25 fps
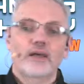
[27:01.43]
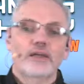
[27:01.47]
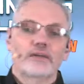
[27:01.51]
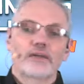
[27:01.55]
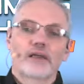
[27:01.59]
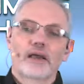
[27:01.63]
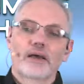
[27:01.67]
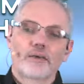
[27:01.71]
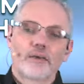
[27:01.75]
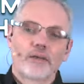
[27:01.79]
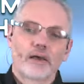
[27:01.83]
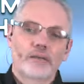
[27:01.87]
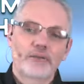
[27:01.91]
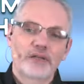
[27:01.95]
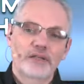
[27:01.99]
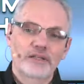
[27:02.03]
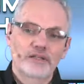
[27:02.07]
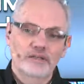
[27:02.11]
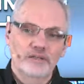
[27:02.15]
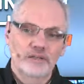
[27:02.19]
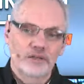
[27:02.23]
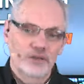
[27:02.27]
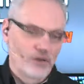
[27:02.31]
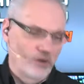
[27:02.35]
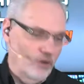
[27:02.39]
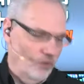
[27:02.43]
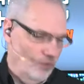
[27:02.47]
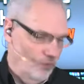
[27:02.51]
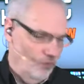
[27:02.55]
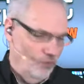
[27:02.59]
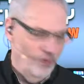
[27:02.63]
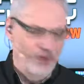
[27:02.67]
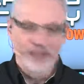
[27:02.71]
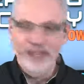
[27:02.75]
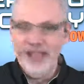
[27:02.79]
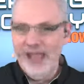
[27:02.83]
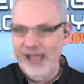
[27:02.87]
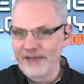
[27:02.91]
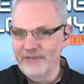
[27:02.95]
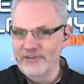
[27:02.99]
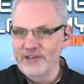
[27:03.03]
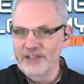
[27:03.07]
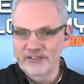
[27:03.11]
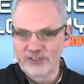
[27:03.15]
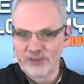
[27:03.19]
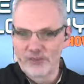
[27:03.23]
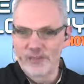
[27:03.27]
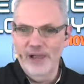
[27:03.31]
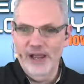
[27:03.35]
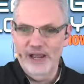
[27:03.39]
Yeah, I mean, we have it
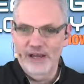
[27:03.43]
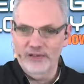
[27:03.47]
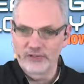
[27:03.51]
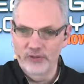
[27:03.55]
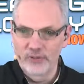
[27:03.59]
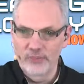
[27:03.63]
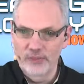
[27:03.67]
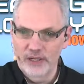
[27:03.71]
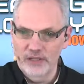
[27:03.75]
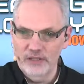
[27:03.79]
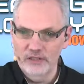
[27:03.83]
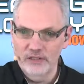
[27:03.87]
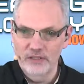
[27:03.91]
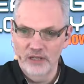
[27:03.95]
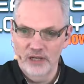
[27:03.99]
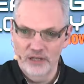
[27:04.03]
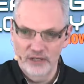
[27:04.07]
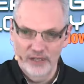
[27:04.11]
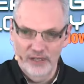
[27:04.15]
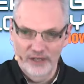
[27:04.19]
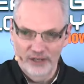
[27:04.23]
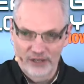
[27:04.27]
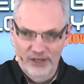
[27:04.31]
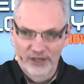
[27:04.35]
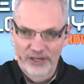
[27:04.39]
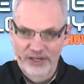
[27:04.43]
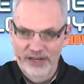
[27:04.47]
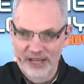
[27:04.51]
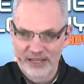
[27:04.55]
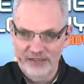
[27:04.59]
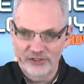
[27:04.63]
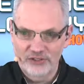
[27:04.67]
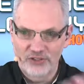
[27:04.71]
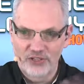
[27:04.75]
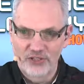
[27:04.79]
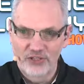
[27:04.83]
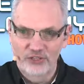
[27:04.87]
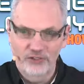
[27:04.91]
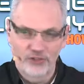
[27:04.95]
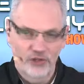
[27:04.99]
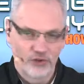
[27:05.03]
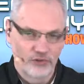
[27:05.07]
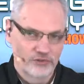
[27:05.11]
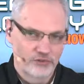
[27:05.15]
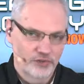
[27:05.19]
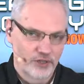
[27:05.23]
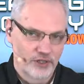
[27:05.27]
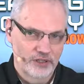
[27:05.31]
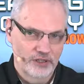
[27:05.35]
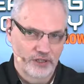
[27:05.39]
as a macro button on an X keys
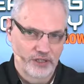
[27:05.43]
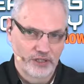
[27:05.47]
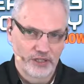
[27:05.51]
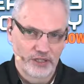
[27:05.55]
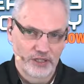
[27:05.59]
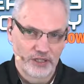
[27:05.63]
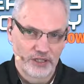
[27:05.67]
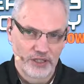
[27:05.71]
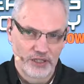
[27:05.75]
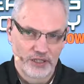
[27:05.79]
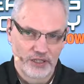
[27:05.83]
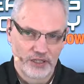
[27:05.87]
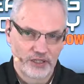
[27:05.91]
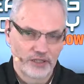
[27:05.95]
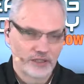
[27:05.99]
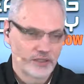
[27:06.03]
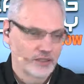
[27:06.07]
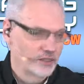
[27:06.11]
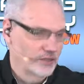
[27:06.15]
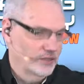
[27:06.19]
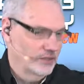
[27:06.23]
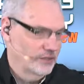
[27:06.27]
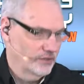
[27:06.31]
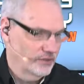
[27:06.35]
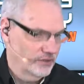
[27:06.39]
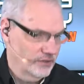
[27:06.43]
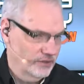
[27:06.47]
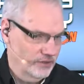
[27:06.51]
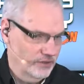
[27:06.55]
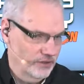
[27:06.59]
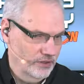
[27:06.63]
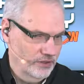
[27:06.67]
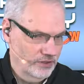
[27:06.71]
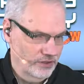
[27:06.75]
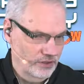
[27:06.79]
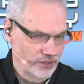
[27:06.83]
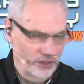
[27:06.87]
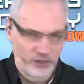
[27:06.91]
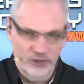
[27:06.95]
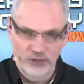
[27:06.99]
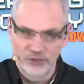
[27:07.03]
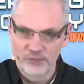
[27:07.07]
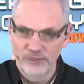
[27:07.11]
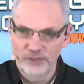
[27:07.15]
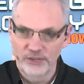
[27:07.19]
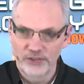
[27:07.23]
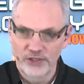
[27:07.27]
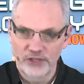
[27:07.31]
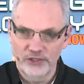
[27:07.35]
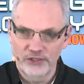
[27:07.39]
over on the
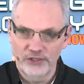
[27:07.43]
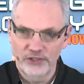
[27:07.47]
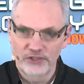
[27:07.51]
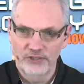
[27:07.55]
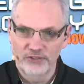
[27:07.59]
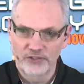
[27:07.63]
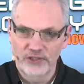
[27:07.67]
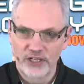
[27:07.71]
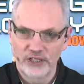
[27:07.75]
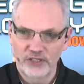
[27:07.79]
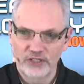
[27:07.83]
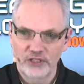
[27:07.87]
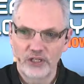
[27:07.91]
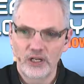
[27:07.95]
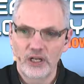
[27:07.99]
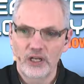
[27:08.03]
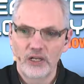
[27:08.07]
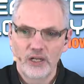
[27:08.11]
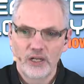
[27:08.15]
production station.